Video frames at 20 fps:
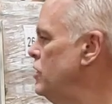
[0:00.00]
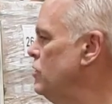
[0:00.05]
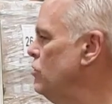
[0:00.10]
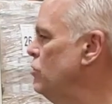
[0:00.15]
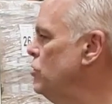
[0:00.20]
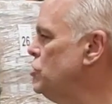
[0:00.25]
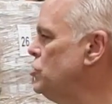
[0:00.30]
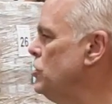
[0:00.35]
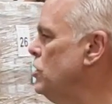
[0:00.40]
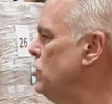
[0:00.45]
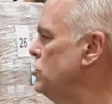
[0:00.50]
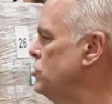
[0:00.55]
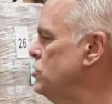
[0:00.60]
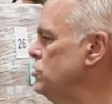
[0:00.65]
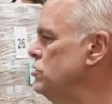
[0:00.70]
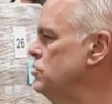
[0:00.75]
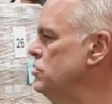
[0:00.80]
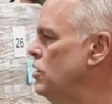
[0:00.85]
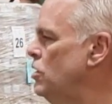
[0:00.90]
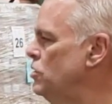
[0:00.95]
which
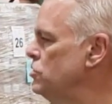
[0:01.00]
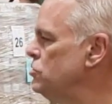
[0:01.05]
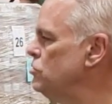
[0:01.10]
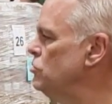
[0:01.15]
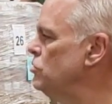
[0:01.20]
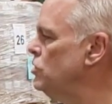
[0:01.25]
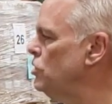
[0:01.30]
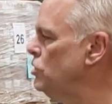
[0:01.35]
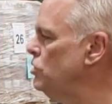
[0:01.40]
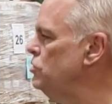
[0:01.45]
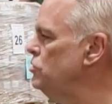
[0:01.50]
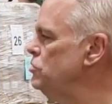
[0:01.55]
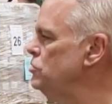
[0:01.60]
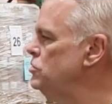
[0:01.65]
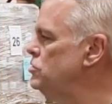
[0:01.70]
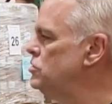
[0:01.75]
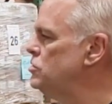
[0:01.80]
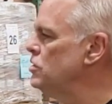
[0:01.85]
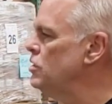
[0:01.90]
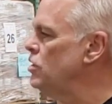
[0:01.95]
also
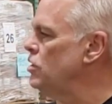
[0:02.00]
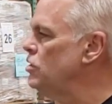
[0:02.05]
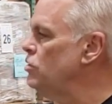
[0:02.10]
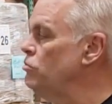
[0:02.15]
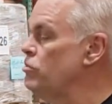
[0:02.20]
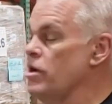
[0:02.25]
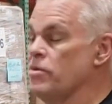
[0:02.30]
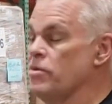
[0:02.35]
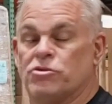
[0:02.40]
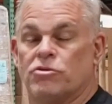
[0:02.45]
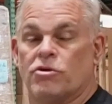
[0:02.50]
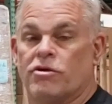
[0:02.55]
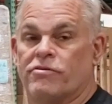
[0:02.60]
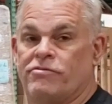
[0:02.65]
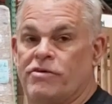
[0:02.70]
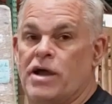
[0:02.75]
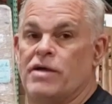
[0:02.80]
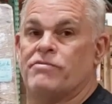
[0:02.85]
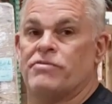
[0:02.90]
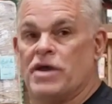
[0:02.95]
includes all the way our
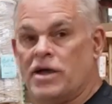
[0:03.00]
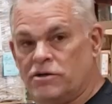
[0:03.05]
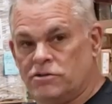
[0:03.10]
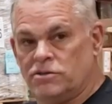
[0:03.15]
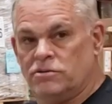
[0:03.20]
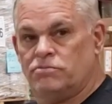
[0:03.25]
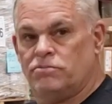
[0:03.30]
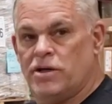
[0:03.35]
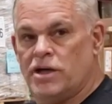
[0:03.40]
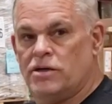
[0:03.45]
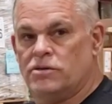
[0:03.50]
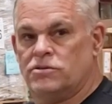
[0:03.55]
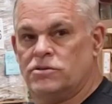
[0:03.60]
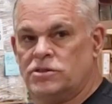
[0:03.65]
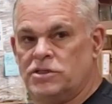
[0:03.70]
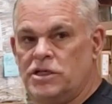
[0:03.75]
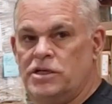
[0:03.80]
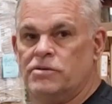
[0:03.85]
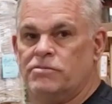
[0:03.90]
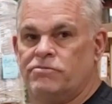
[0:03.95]
5,000 pound
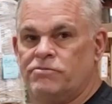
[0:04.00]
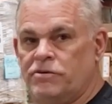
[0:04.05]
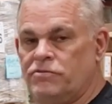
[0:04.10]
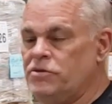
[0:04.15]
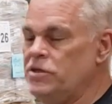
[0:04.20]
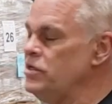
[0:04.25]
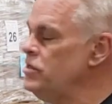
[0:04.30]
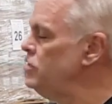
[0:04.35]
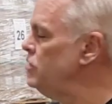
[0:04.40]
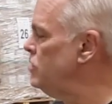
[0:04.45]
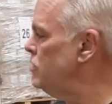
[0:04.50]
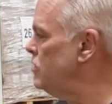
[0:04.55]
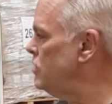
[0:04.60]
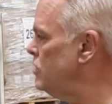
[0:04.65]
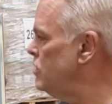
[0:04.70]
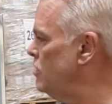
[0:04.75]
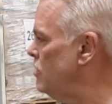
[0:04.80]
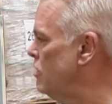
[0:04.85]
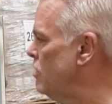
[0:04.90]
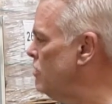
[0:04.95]

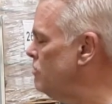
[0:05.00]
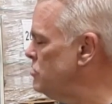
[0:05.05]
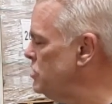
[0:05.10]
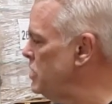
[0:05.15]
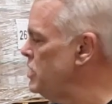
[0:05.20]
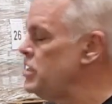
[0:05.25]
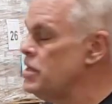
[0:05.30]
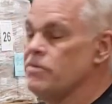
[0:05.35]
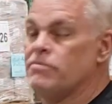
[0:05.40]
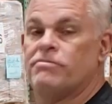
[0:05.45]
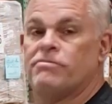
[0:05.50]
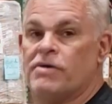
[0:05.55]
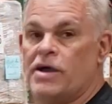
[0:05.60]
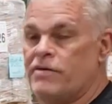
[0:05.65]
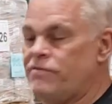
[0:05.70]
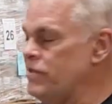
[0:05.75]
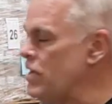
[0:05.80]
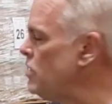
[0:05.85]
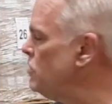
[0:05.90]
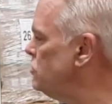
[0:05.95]

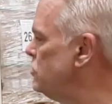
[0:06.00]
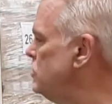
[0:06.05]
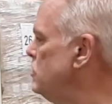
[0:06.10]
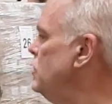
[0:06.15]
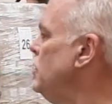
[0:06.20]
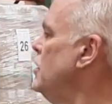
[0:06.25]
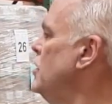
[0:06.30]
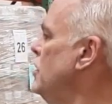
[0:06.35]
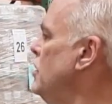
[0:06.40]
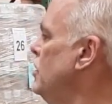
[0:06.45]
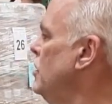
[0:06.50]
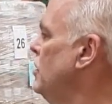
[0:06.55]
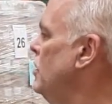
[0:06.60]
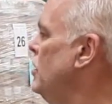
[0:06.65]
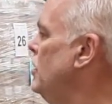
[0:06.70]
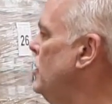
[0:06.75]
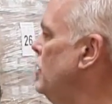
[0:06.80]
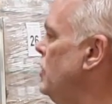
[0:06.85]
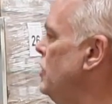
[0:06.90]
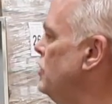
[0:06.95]
TM5000.
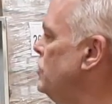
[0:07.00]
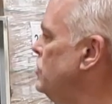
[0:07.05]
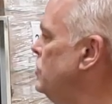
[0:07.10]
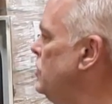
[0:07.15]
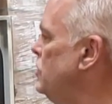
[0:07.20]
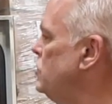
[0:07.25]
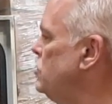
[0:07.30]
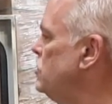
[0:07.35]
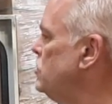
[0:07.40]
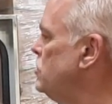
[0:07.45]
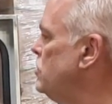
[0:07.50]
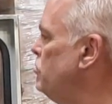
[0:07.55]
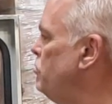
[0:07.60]
This is a